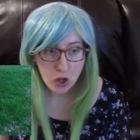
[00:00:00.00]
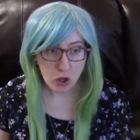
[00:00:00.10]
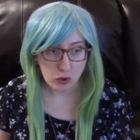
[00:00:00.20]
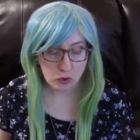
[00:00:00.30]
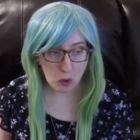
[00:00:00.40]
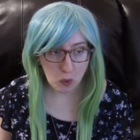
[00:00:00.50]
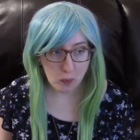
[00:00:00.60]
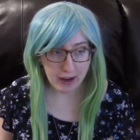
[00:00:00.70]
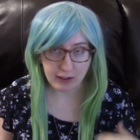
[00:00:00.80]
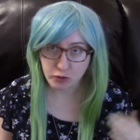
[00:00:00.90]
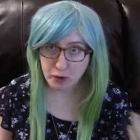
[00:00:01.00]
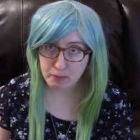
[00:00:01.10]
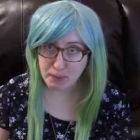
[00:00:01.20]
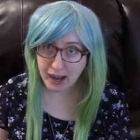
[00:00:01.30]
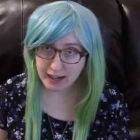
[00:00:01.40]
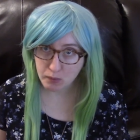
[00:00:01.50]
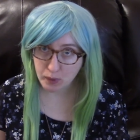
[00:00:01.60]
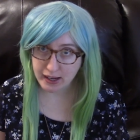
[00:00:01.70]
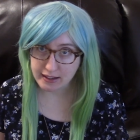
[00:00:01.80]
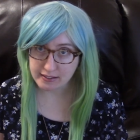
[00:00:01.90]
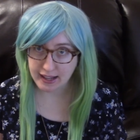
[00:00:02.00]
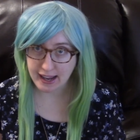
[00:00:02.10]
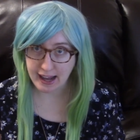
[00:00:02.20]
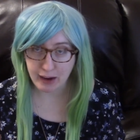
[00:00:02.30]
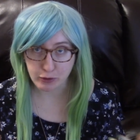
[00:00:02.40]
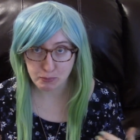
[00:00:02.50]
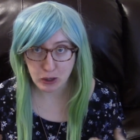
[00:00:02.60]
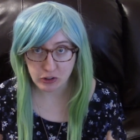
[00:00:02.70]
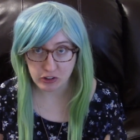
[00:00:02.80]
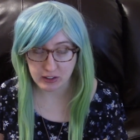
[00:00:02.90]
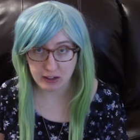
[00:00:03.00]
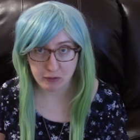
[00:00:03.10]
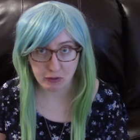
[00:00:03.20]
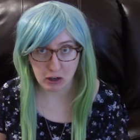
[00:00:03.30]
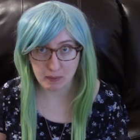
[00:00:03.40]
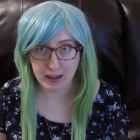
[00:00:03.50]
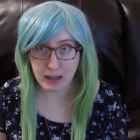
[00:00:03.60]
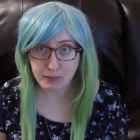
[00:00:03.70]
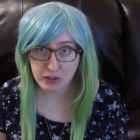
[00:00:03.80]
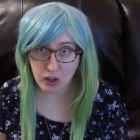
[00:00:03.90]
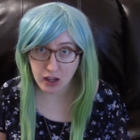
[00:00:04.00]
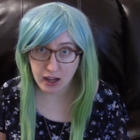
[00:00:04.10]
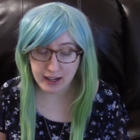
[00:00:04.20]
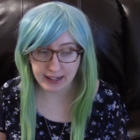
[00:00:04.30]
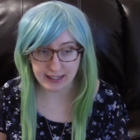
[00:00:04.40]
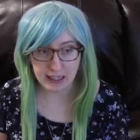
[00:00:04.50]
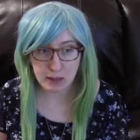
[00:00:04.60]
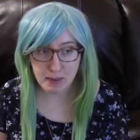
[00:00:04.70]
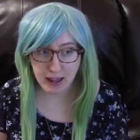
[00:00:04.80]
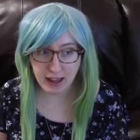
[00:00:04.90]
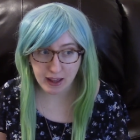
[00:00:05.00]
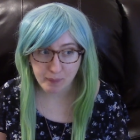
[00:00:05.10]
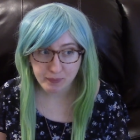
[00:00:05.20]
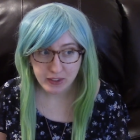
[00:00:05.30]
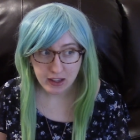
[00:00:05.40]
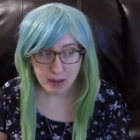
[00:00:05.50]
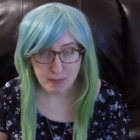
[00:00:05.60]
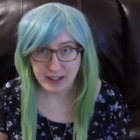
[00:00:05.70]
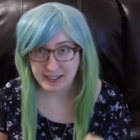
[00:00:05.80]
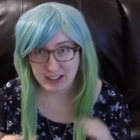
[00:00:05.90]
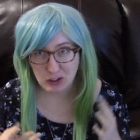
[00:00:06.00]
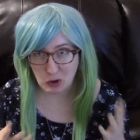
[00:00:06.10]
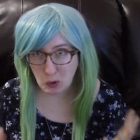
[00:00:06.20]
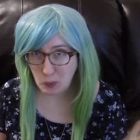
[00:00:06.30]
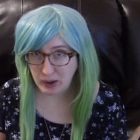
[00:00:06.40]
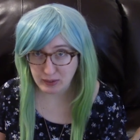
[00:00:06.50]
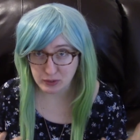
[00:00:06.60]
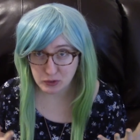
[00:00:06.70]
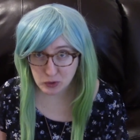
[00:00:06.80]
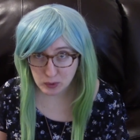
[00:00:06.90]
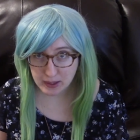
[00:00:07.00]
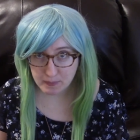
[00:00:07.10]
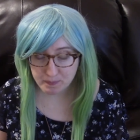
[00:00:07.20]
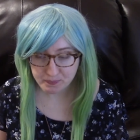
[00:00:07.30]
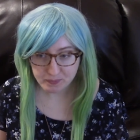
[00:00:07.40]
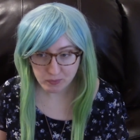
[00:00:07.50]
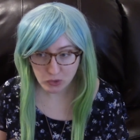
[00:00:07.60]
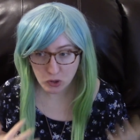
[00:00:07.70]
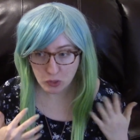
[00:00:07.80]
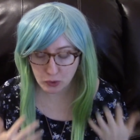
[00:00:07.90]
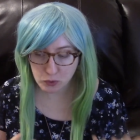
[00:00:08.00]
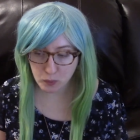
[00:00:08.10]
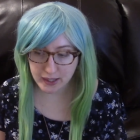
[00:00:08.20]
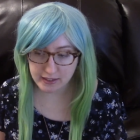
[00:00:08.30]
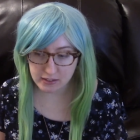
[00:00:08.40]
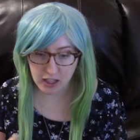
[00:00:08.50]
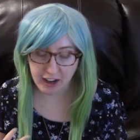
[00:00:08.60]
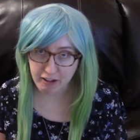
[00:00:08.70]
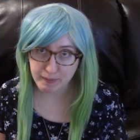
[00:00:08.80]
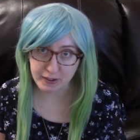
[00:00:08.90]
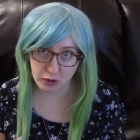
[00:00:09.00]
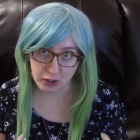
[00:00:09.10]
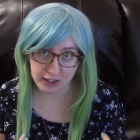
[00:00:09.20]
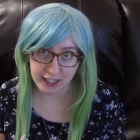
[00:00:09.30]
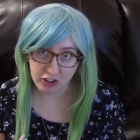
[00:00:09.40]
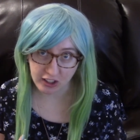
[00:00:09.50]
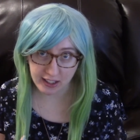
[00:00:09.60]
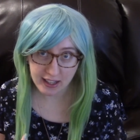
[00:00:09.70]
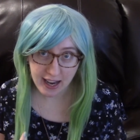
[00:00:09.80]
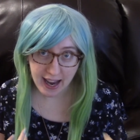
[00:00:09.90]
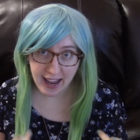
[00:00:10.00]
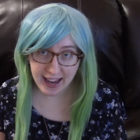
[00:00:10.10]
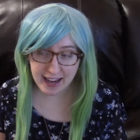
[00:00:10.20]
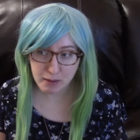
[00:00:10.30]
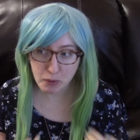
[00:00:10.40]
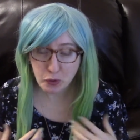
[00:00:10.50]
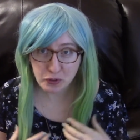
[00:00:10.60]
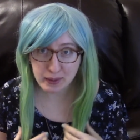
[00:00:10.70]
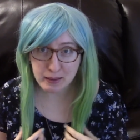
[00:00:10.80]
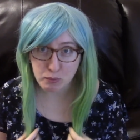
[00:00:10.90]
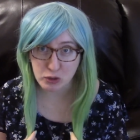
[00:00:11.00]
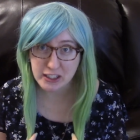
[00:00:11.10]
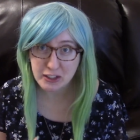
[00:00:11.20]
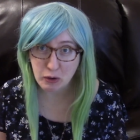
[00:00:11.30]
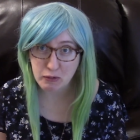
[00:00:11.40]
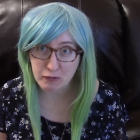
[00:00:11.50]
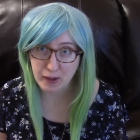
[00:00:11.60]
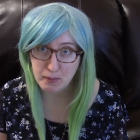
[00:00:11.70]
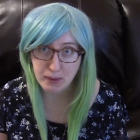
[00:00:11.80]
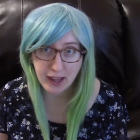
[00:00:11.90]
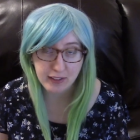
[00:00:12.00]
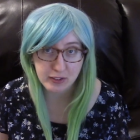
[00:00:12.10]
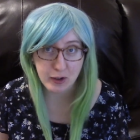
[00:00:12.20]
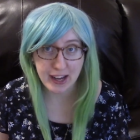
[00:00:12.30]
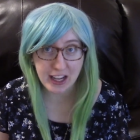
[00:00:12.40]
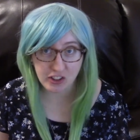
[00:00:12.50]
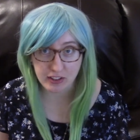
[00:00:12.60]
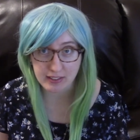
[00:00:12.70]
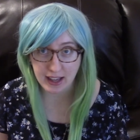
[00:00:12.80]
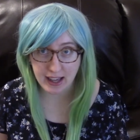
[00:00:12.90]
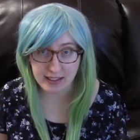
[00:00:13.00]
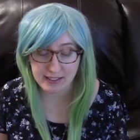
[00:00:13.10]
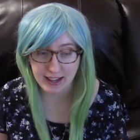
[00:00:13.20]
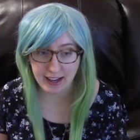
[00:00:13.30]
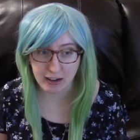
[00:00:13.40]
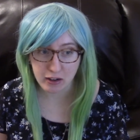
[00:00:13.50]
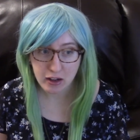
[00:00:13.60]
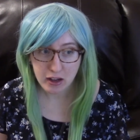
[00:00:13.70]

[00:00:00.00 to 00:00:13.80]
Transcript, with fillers: So when I started buying wigs and I was purchasing from Amazon and eBay because I didn't know what I was doing, those wigs cut off my circulation, and most of them really don't fit because they're Asian sized, and